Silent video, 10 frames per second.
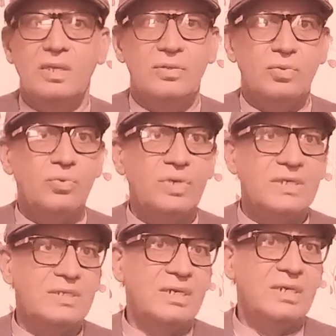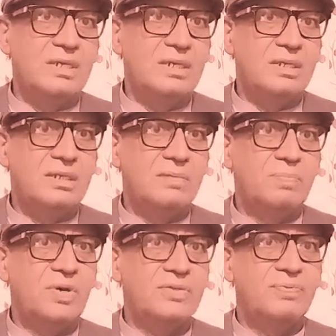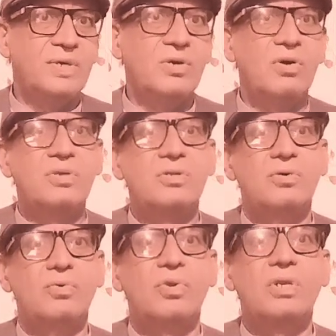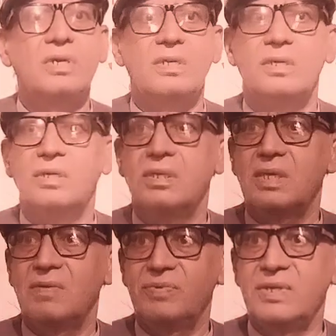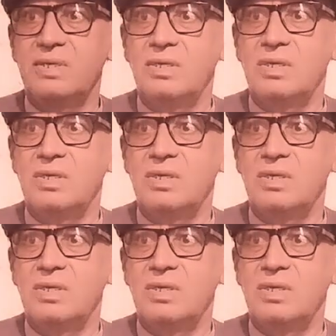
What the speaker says: through nasal pathway or the oral cavity